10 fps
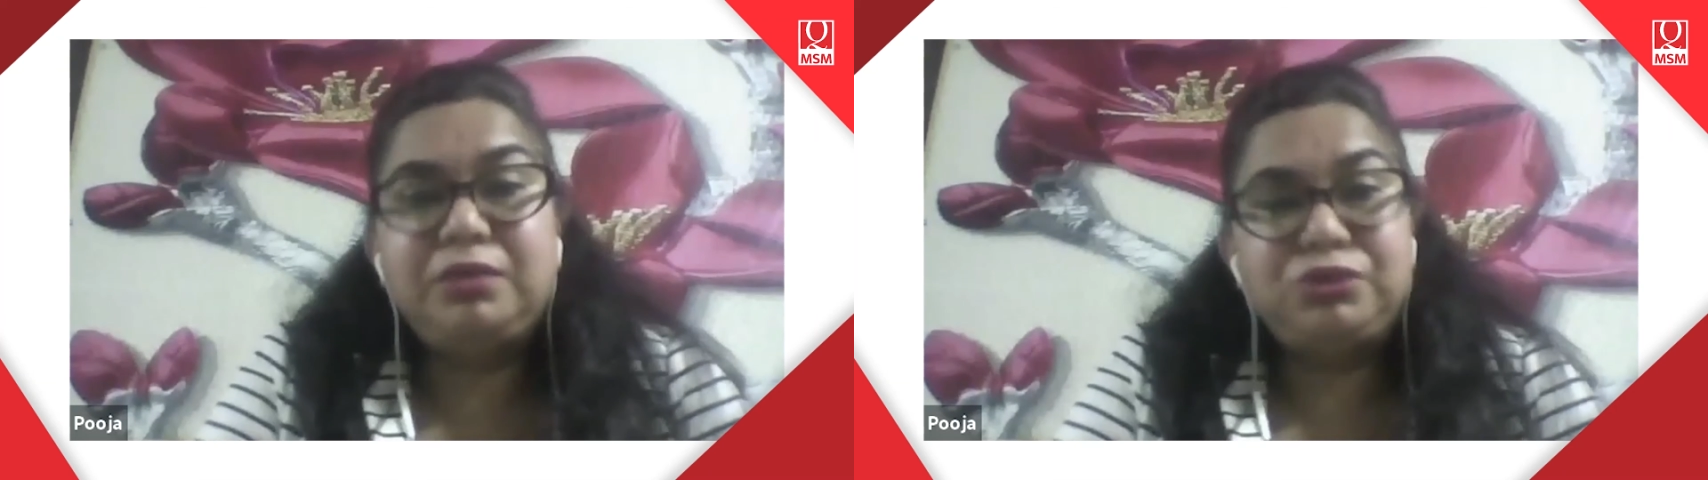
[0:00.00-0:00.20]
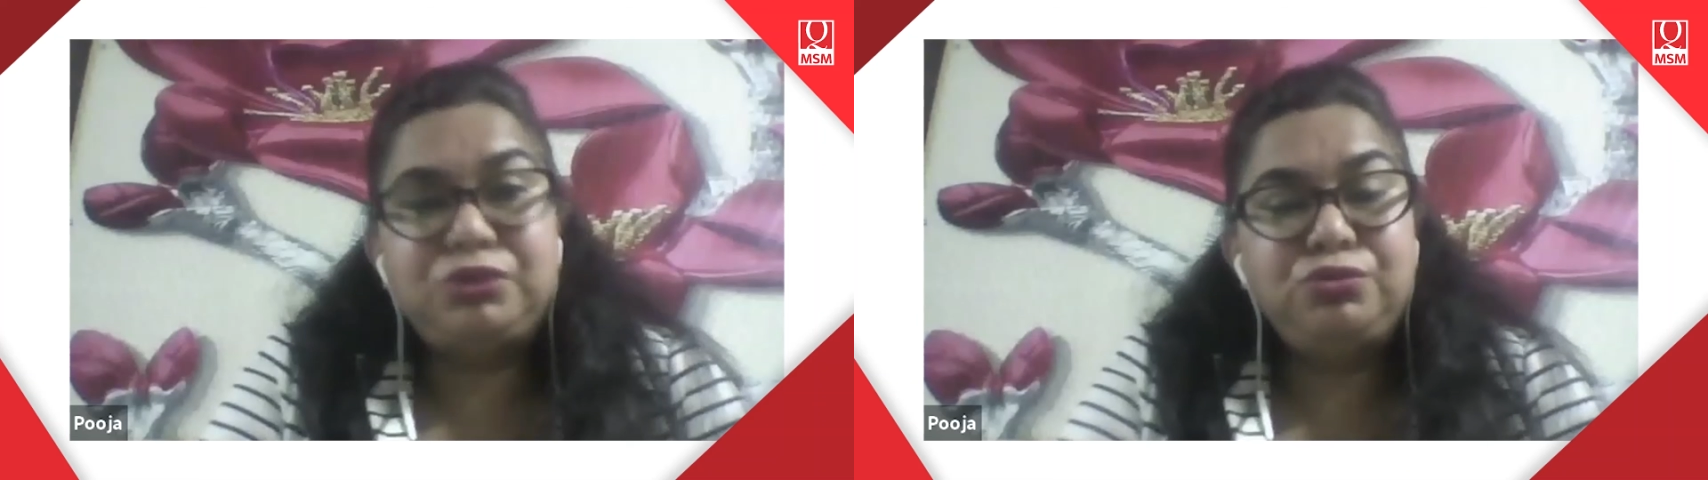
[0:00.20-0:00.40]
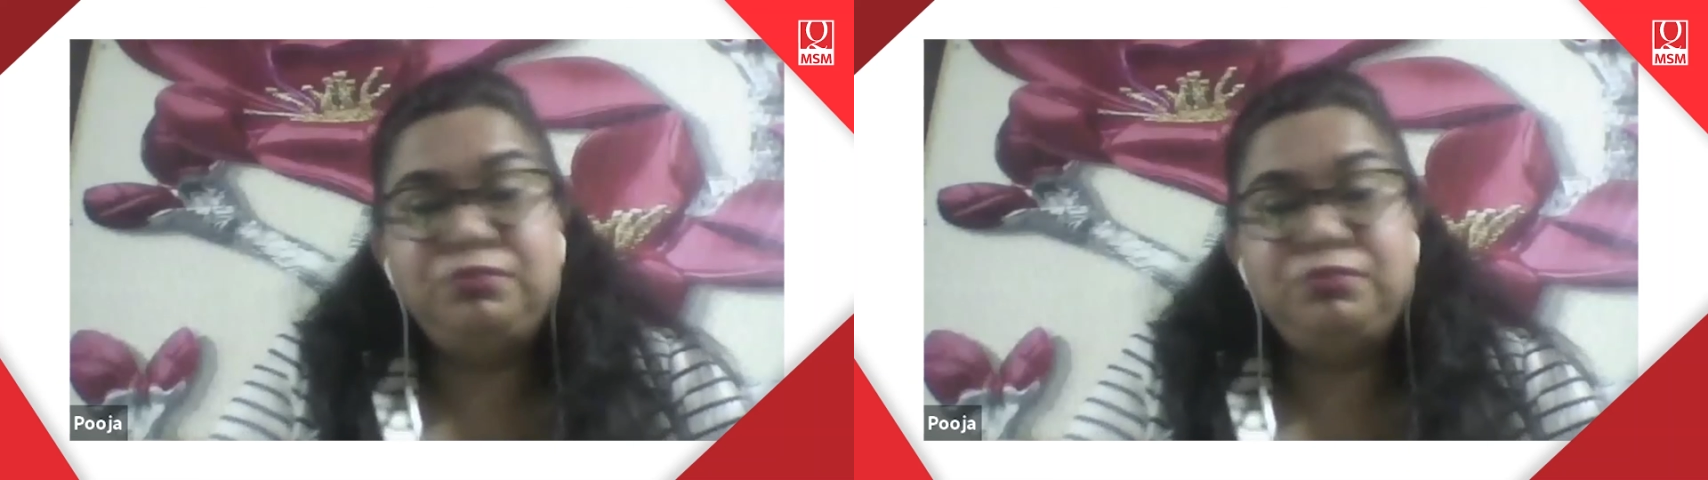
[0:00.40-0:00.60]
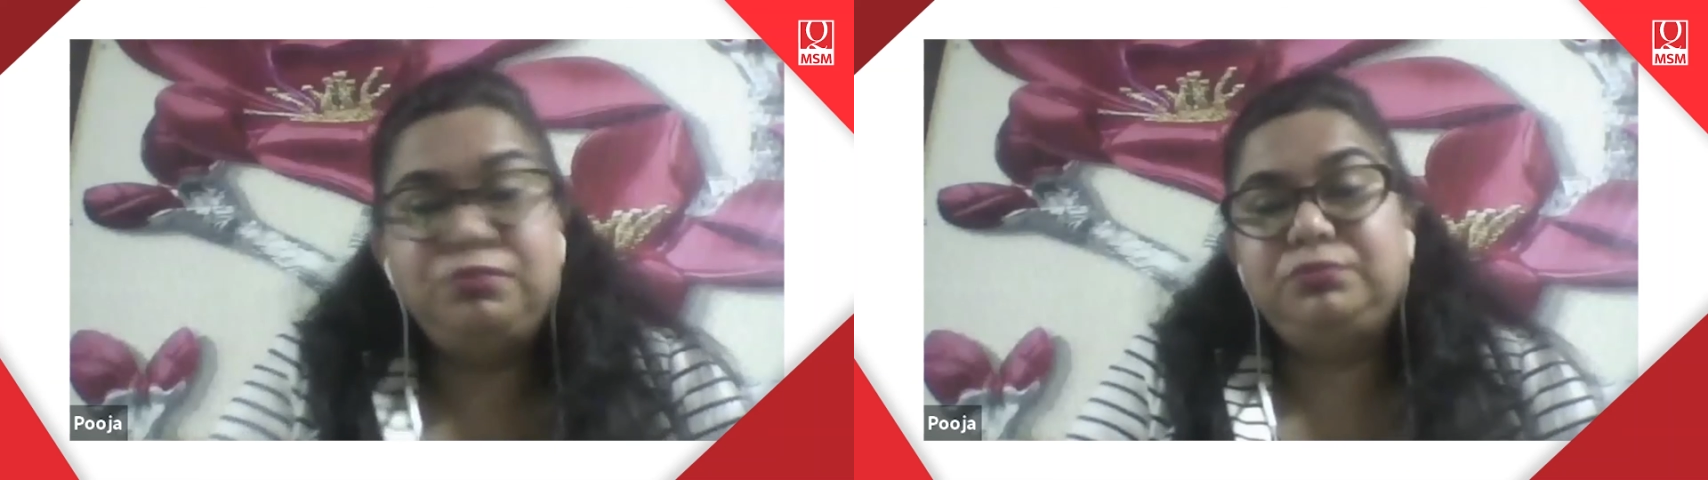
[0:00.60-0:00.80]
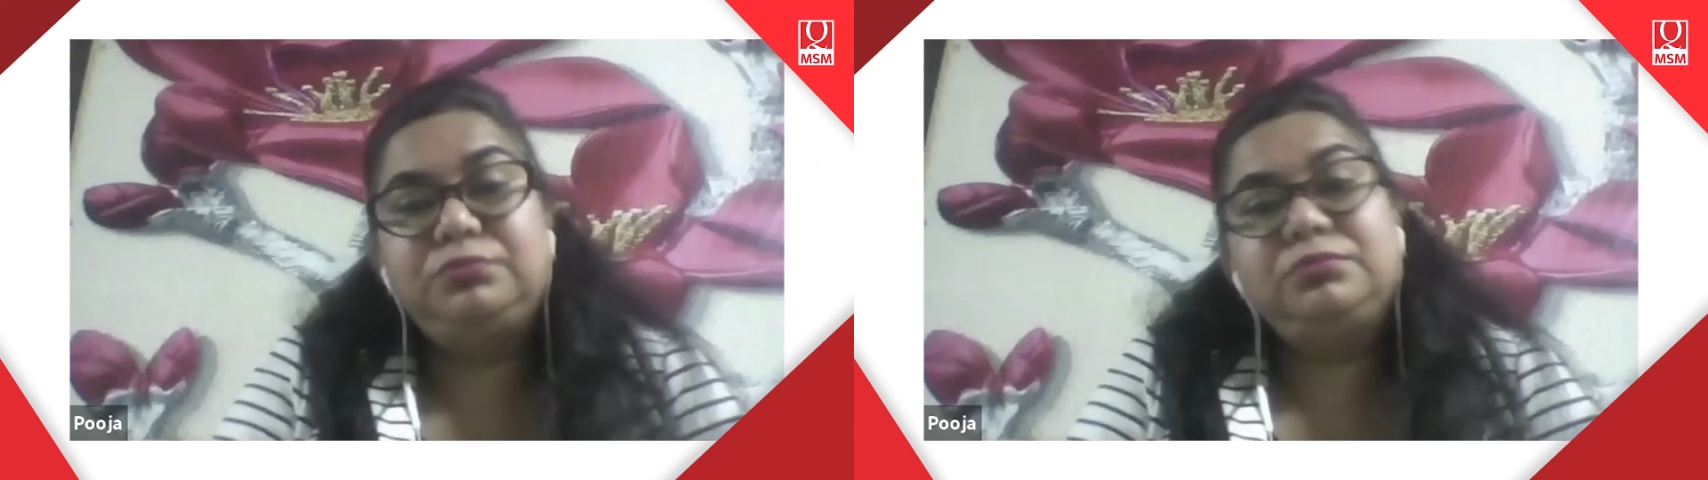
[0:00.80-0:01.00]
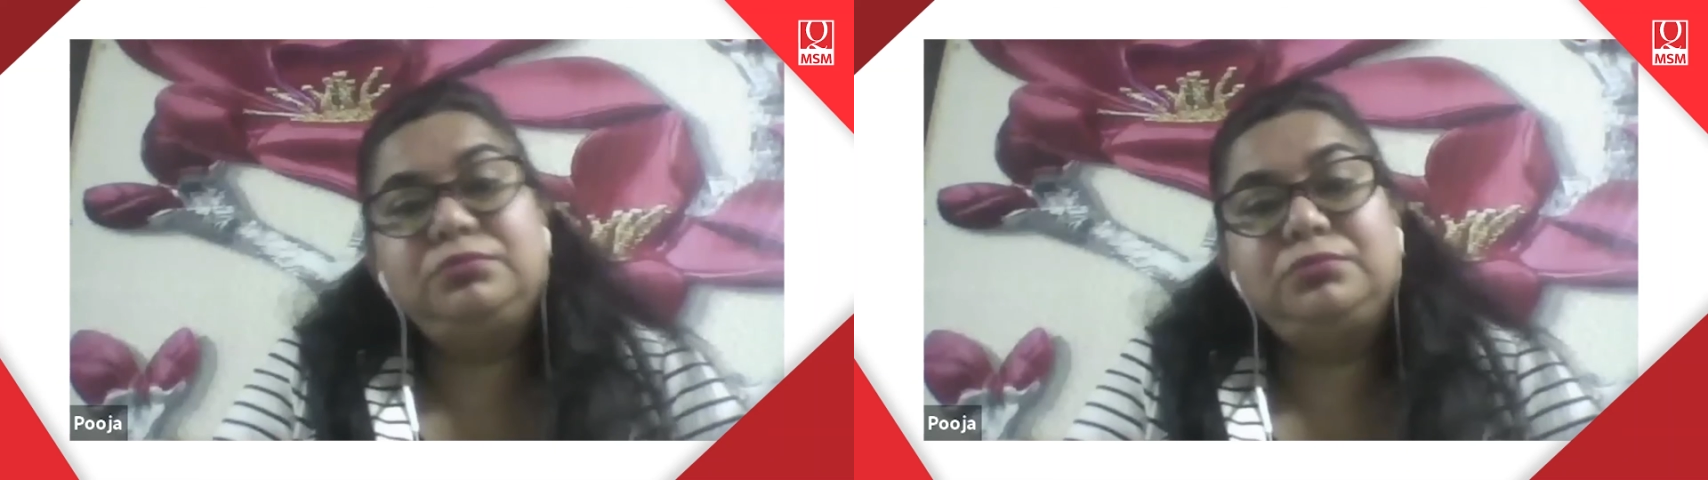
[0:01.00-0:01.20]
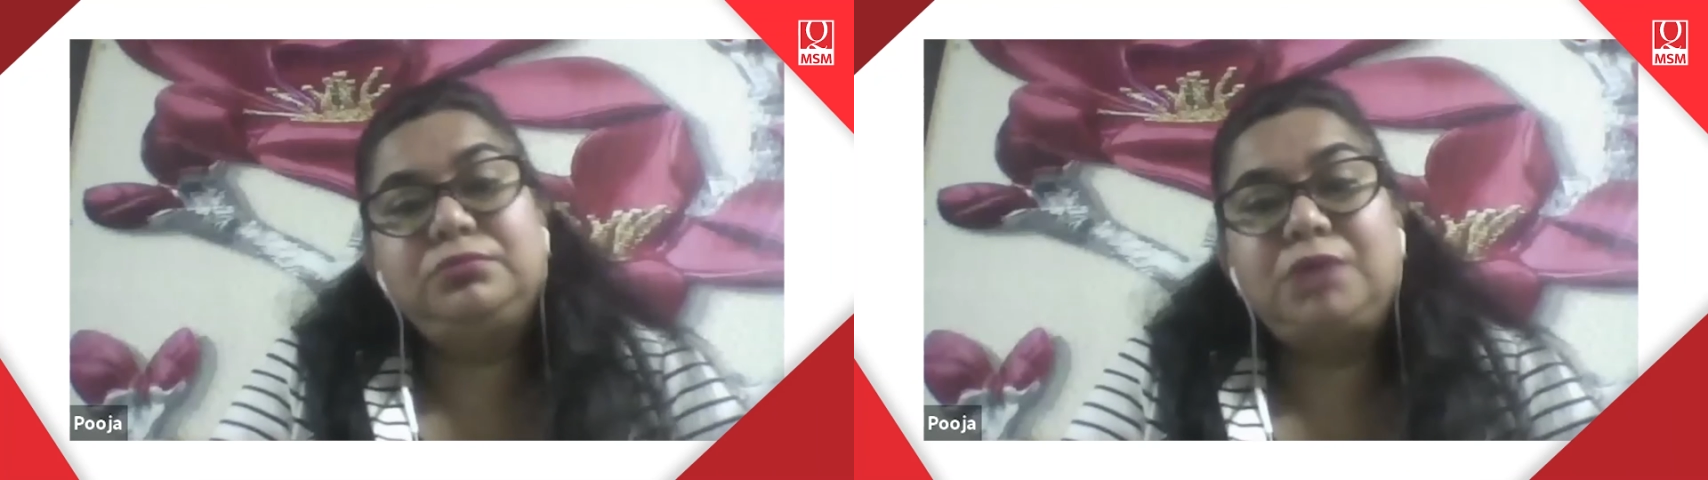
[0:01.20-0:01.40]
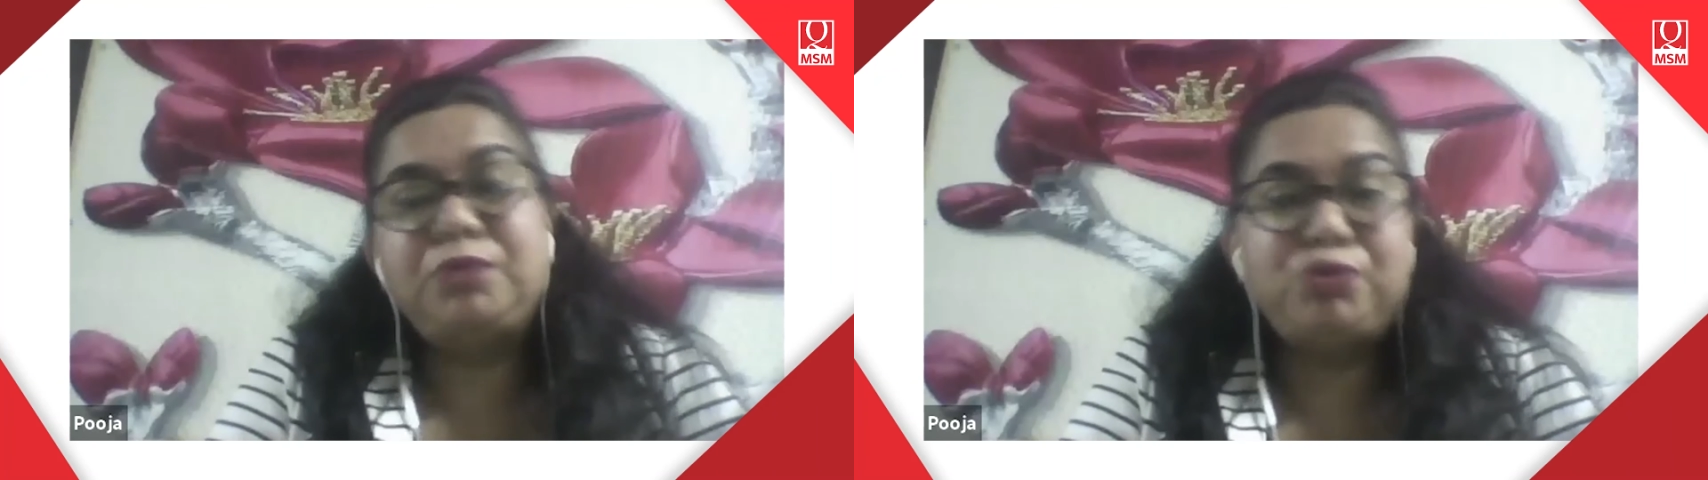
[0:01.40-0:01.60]
to
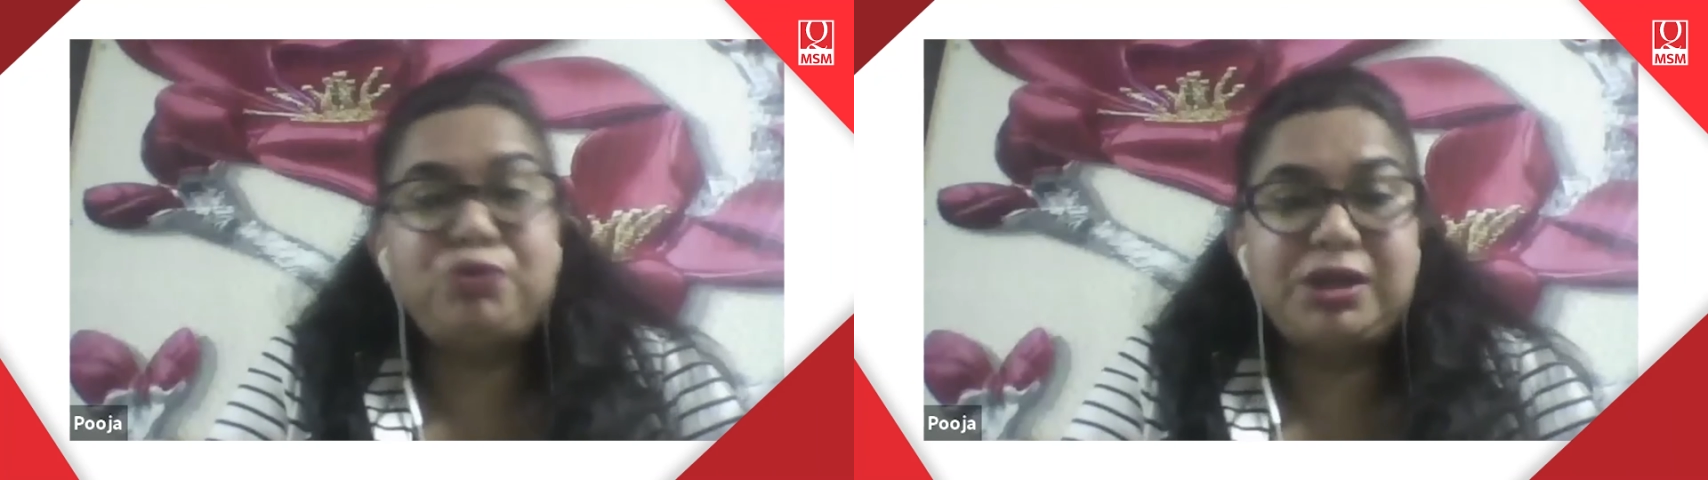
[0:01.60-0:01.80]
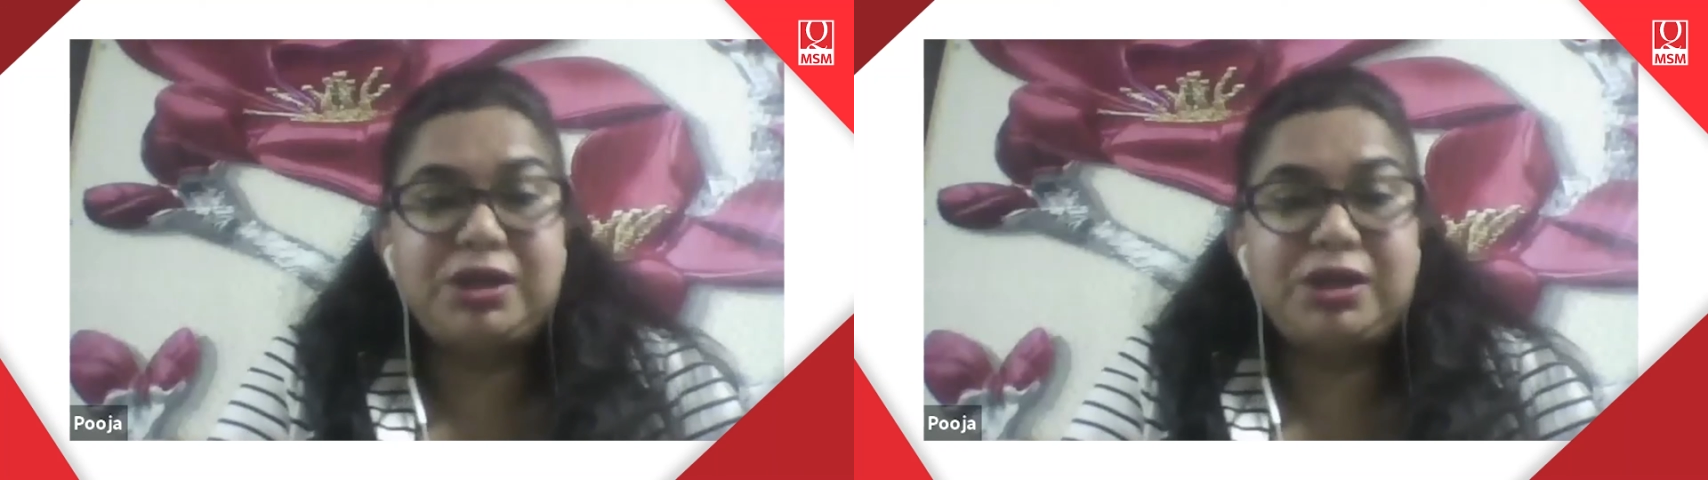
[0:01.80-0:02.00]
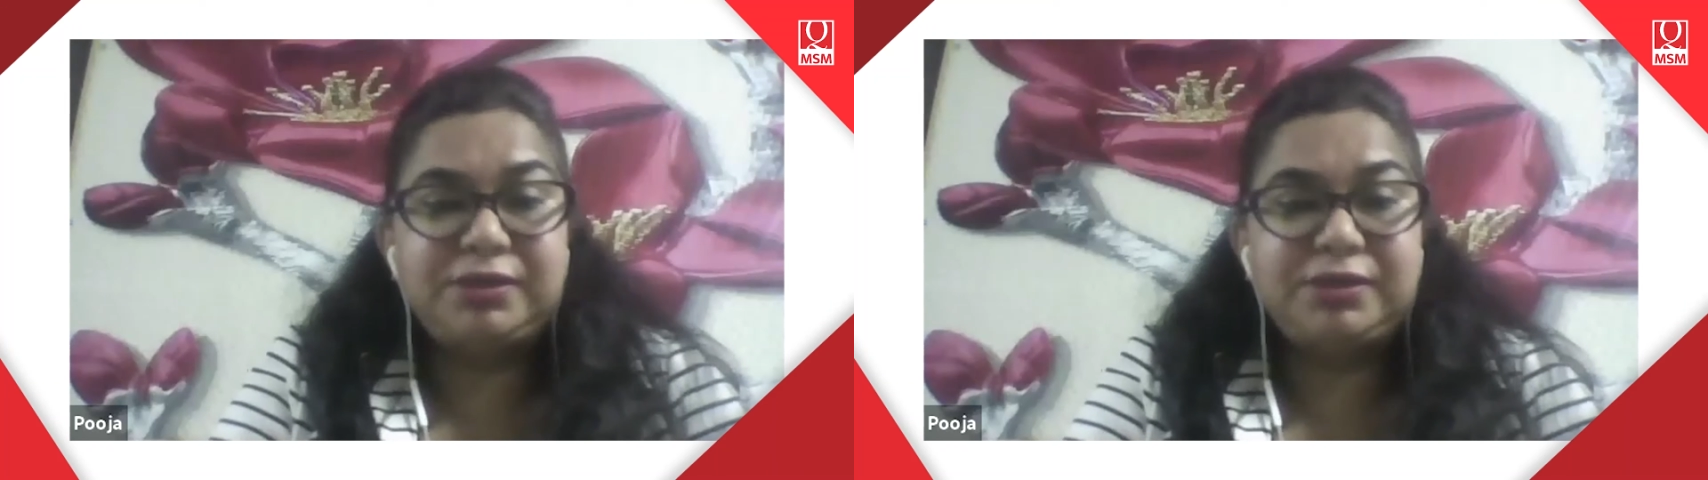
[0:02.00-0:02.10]
come to us.